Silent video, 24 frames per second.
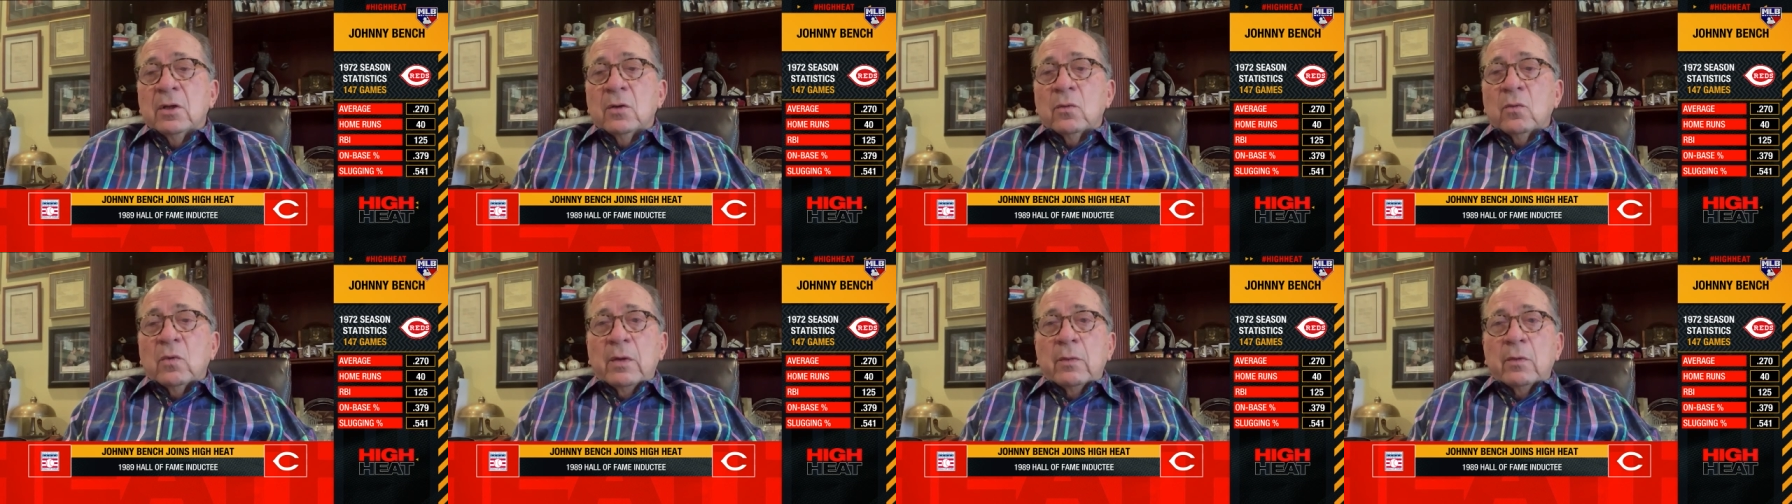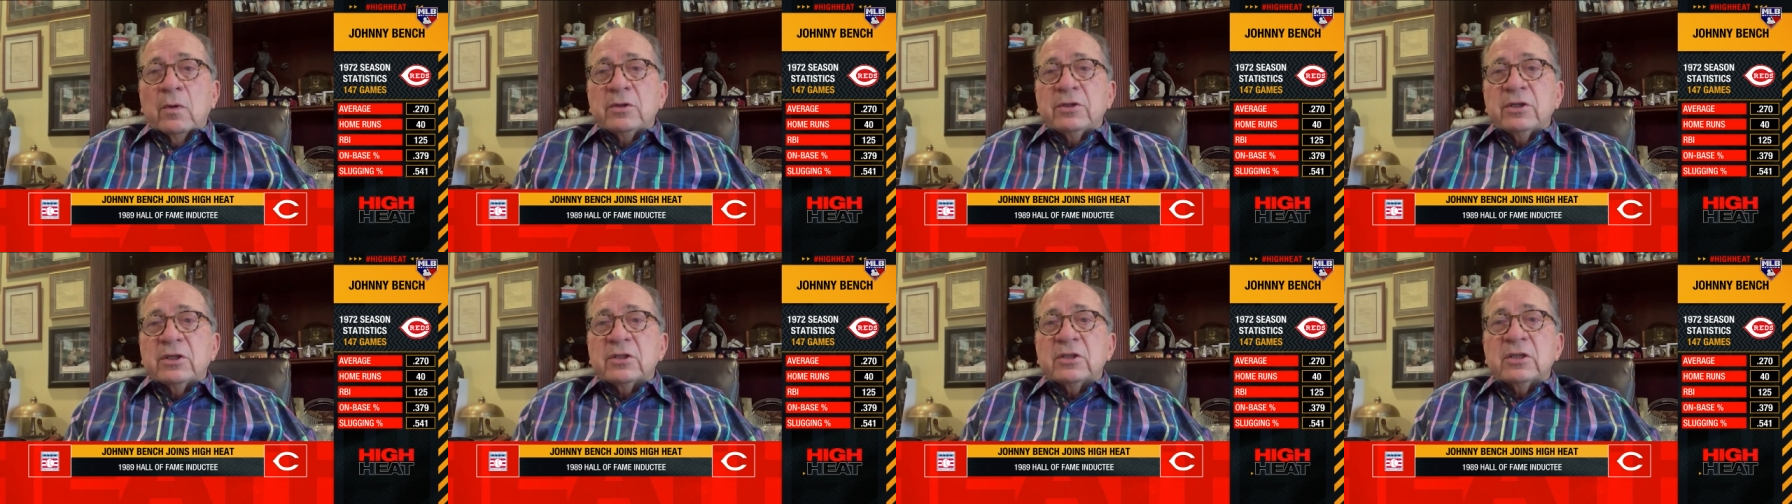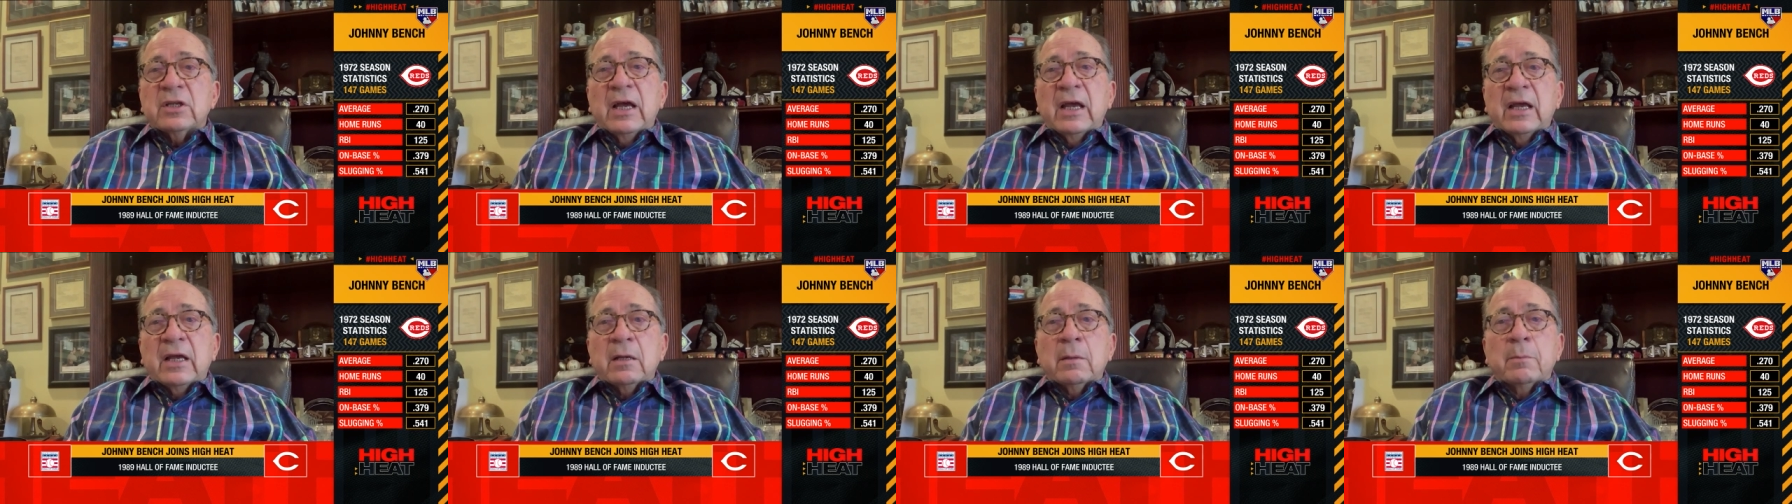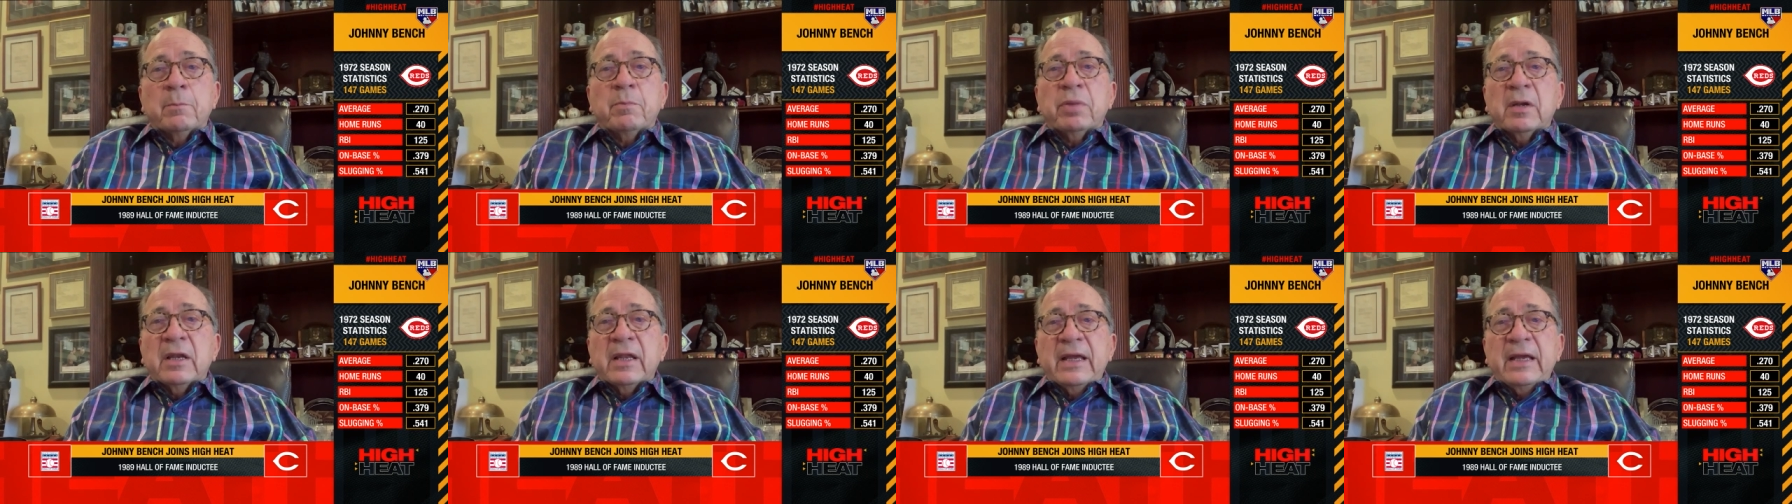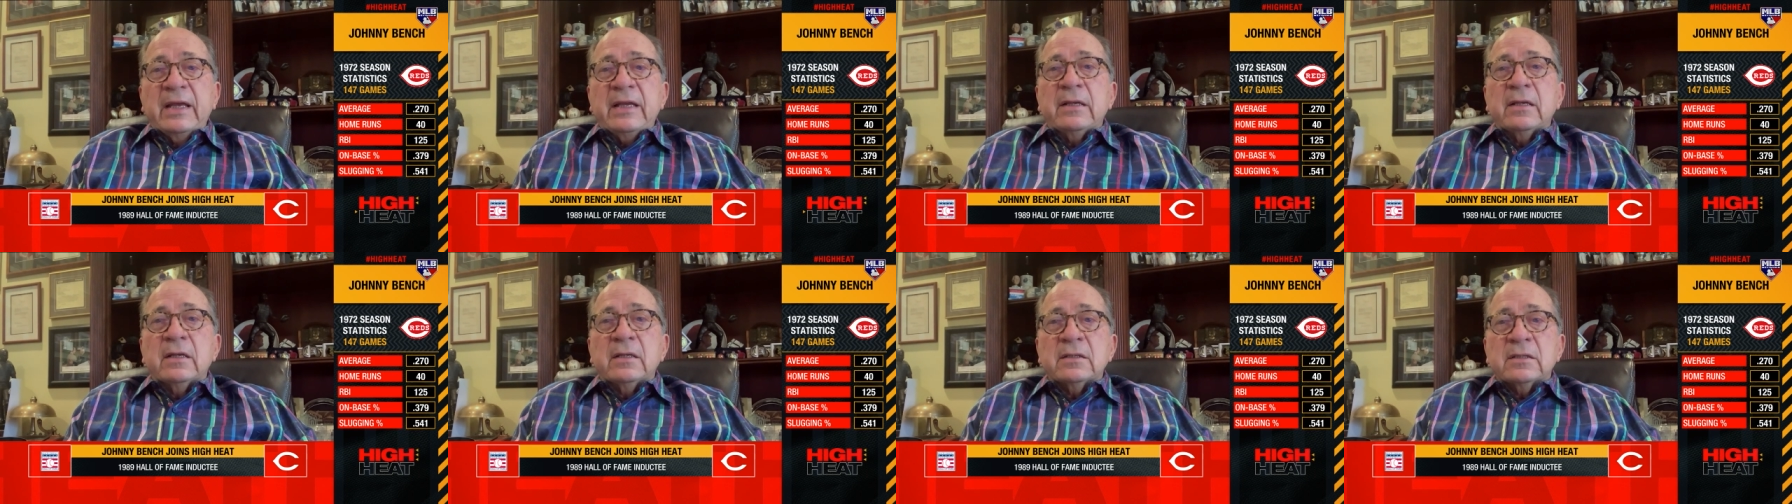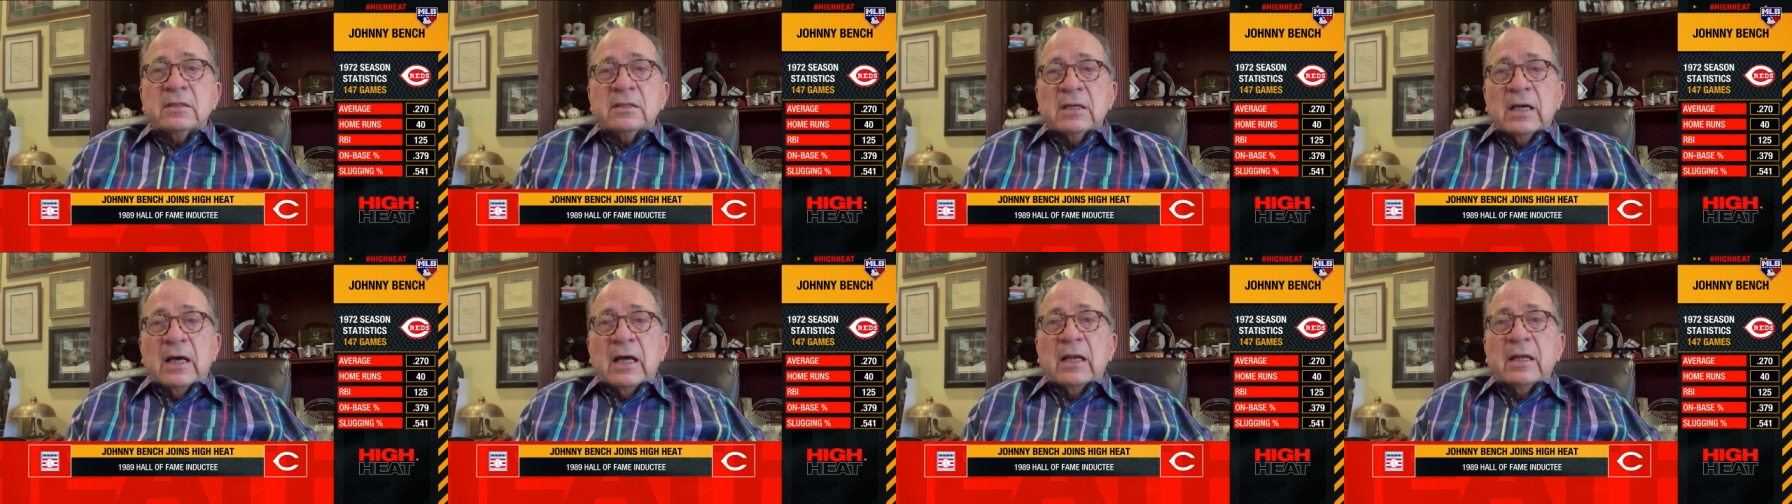we were just a complete
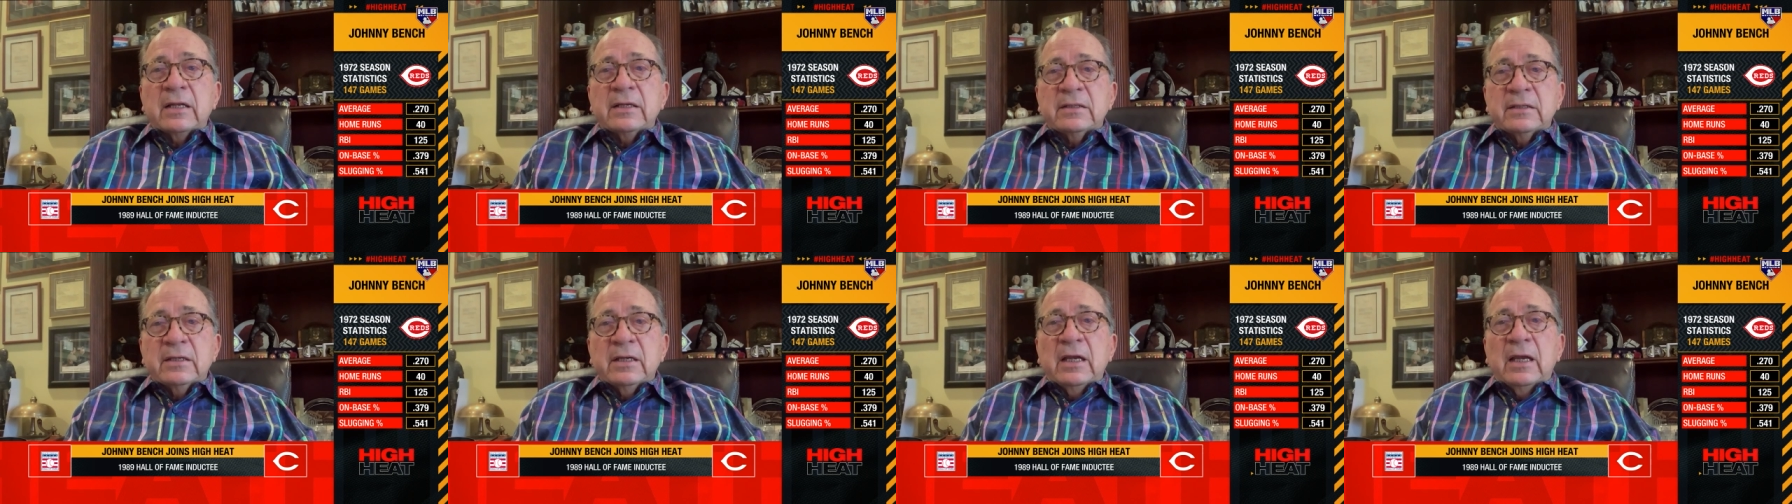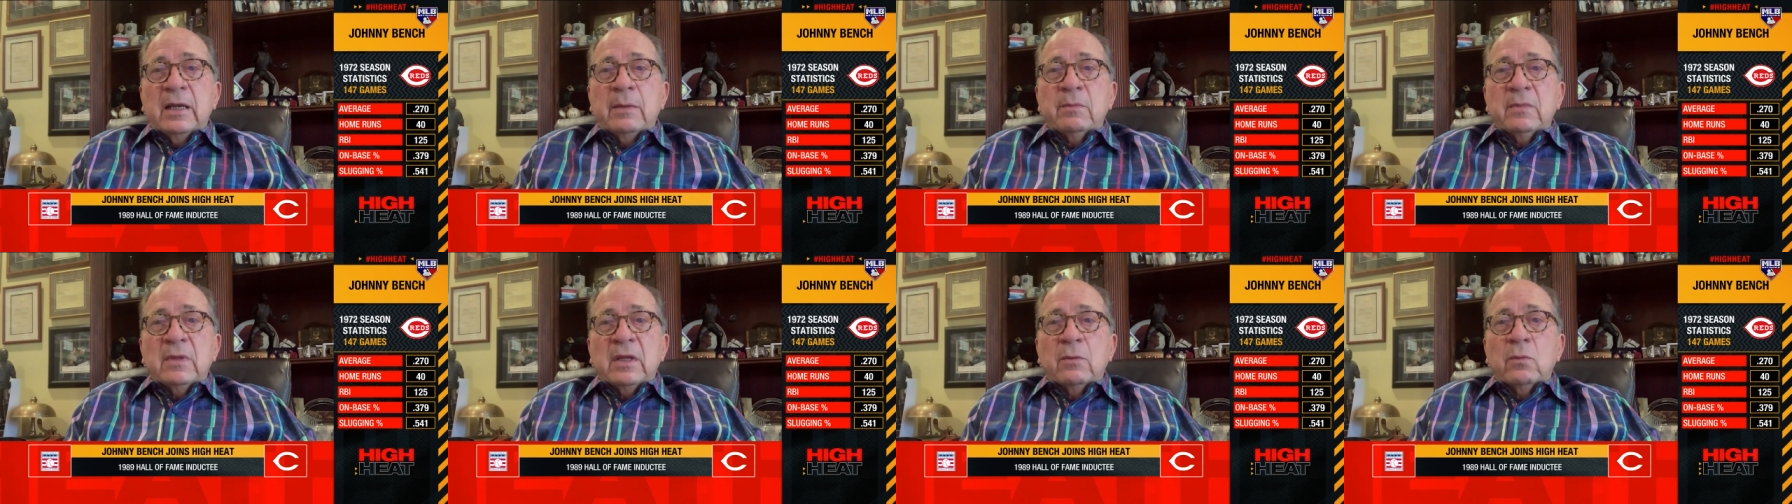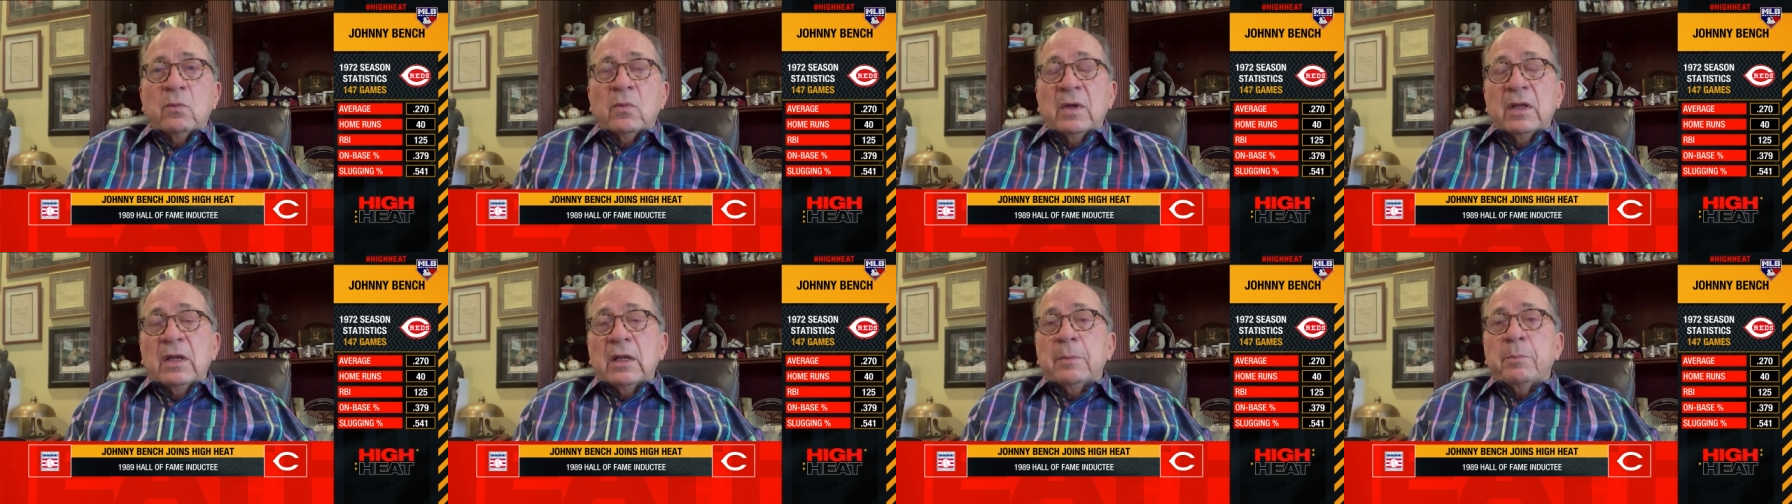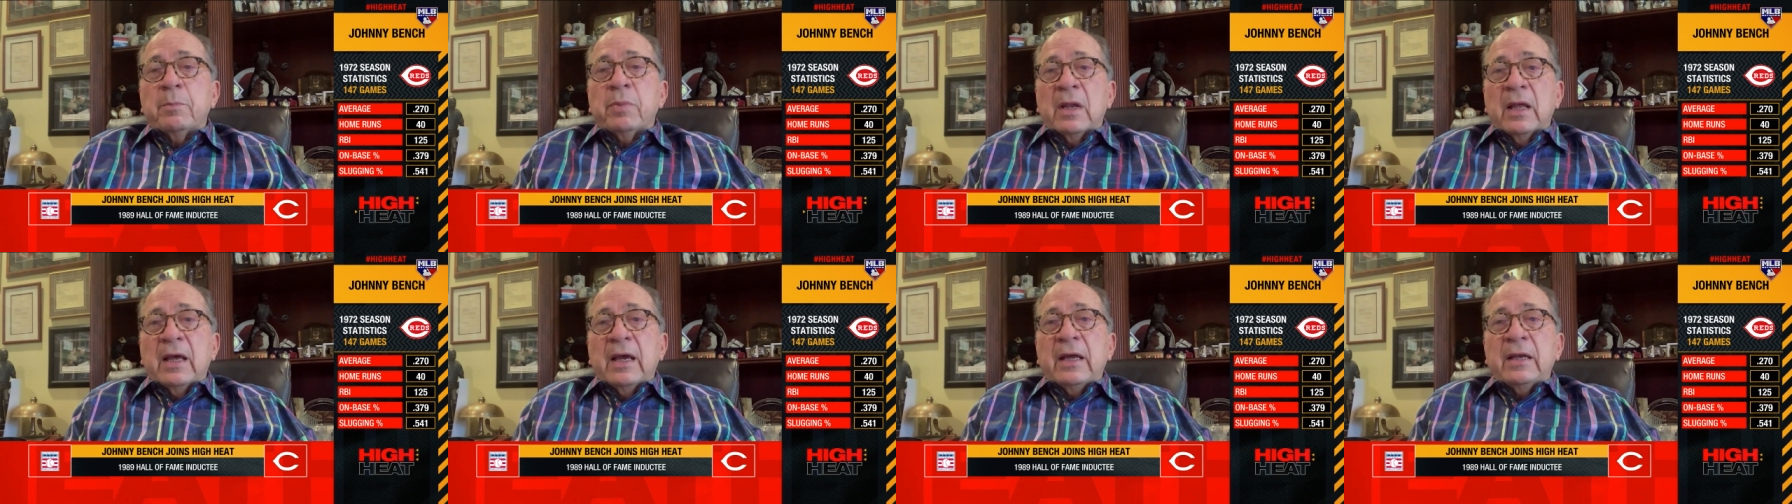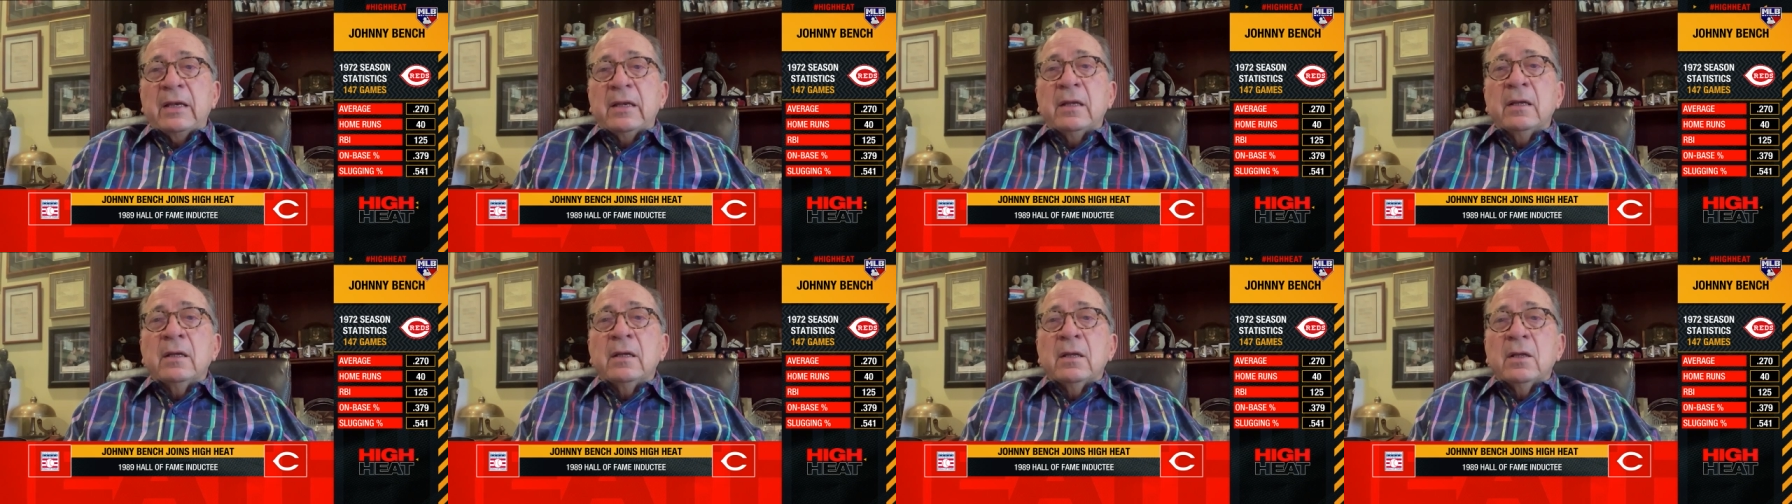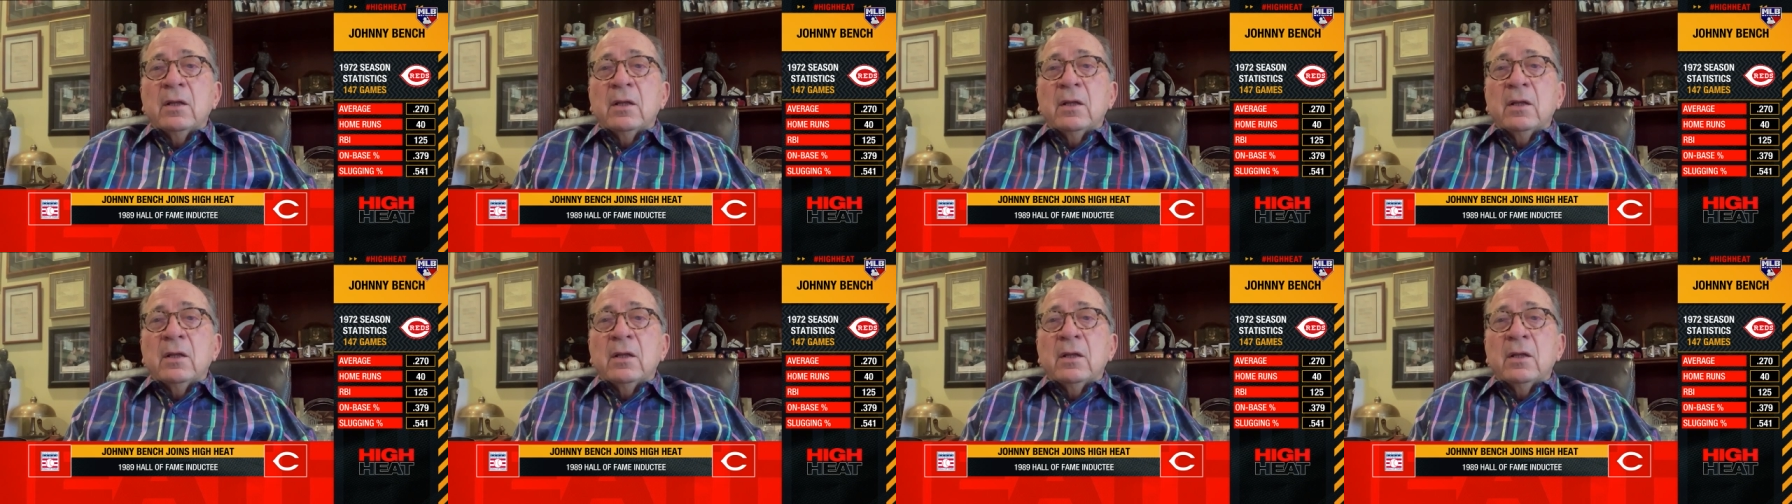solid team that really played